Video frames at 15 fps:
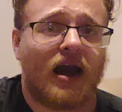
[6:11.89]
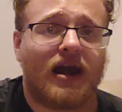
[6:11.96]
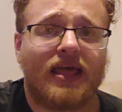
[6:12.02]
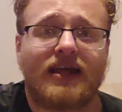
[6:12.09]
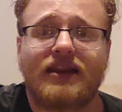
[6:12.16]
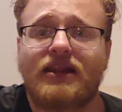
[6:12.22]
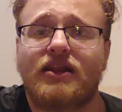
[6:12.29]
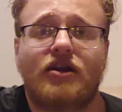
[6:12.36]

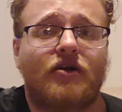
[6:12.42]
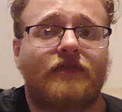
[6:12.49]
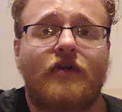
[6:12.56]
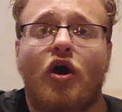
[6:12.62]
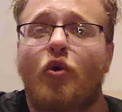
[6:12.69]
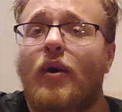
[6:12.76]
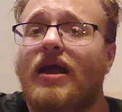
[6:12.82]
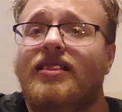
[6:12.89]
Landing in a
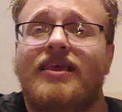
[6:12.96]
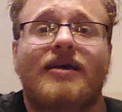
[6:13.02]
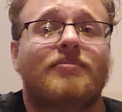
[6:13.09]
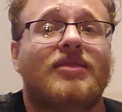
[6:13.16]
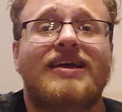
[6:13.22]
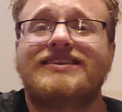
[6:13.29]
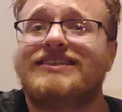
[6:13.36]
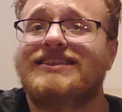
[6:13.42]
faraway land,
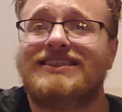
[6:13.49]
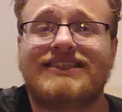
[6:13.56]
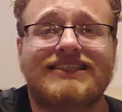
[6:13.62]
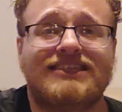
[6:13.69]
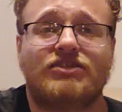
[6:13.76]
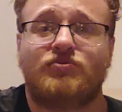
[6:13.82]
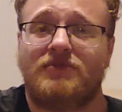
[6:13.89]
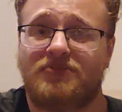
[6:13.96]
planting
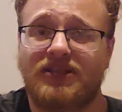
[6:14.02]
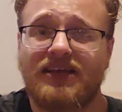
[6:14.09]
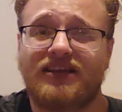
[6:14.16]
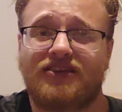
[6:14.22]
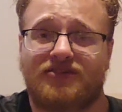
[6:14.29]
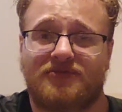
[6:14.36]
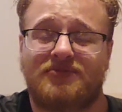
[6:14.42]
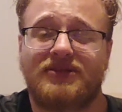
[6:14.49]
seeds. We plead
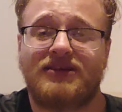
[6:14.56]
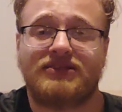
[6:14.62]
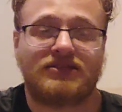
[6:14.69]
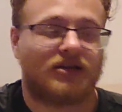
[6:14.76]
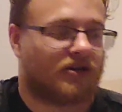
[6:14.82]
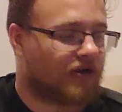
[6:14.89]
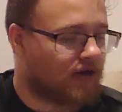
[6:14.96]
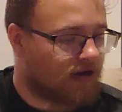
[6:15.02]
and please.
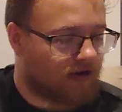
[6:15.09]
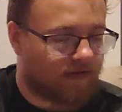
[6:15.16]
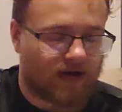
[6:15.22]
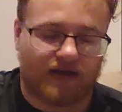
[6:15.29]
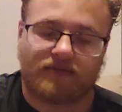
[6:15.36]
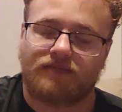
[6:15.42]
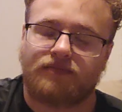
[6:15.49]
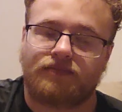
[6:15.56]

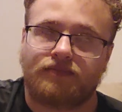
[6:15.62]
Right.